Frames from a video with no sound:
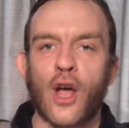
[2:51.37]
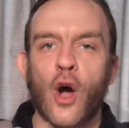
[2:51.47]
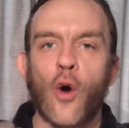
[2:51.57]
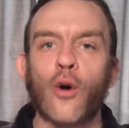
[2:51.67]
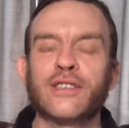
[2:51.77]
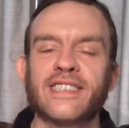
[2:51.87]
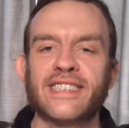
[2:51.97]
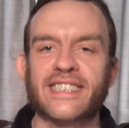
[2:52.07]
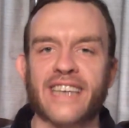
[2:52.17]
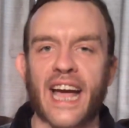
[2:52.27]

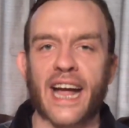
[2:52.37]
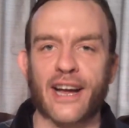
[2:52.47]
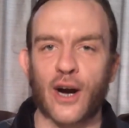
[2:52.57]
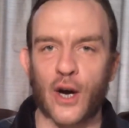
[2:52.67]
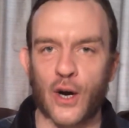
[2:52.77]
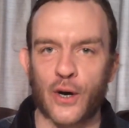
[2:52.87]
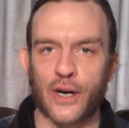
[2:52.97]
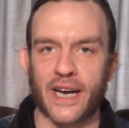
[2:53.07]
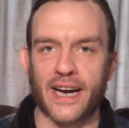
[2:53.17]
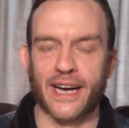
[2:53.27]
Orson Scott
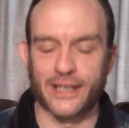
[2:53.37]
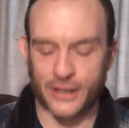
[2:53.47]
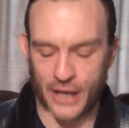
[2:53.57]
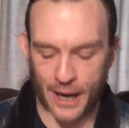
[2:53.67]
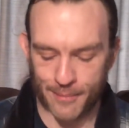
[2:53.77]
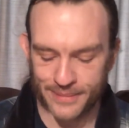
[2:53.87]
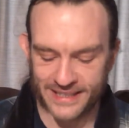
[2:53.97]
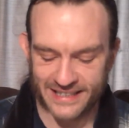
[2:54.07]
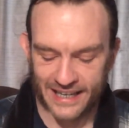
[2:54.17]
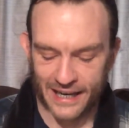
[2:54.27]
Card attempts,
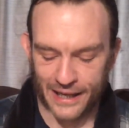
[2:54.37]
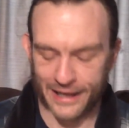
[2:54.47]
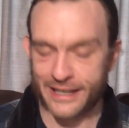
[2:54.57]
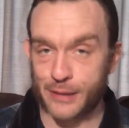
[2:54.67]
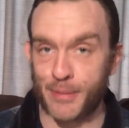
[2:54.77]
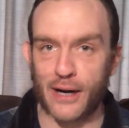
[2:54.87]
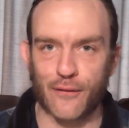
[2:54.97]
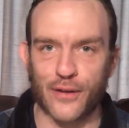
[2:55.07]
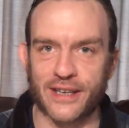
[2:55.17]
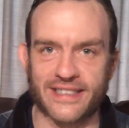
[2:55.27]
Speaker
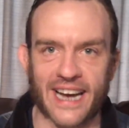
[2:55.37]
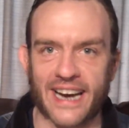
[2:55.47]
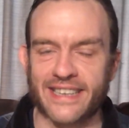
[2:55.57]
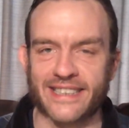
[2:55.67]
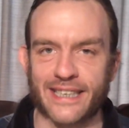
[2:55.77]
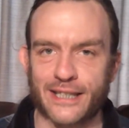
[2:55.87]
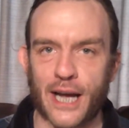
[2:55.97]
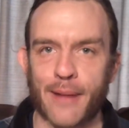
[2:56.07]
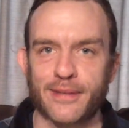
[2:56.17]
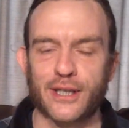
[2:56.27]
for the Dead is an
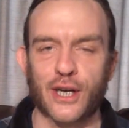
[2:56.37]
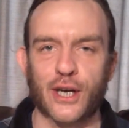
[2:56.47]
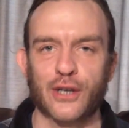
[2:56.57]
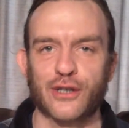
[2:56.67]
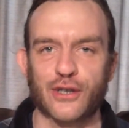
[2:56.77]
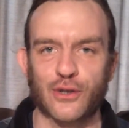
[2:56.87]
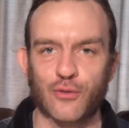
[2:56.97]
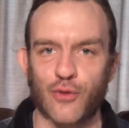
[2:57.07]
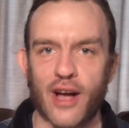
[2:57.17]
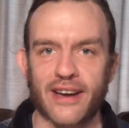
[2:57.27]
attempt to
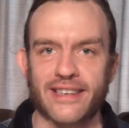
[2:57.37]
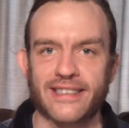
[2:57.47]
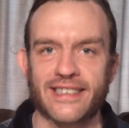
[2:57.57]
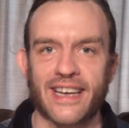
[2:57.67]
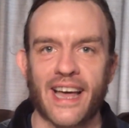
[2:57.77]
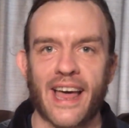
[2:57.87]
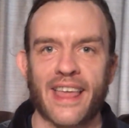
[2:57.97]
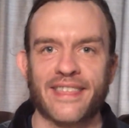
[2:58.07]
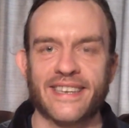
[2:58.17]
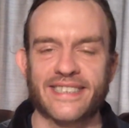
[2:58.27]
construct
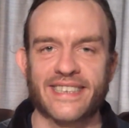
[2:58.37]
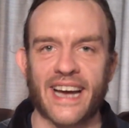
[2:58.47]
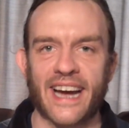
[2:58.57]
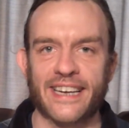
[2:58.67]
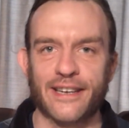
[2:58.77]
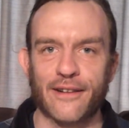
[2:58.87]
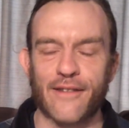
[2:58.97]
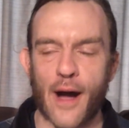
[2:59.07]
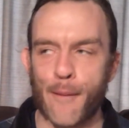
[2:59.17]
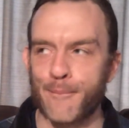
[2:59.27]
this kind of
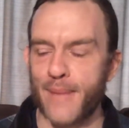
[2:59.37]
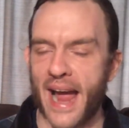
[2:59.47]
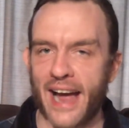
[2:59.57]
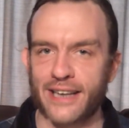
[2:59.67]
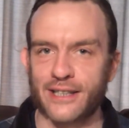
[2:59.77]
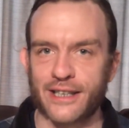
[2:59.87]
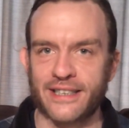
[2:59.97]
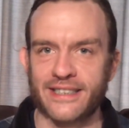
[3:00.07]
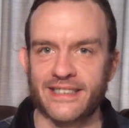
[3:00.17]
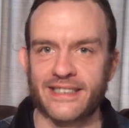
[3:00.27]

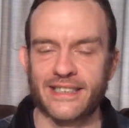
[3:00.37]
imagined,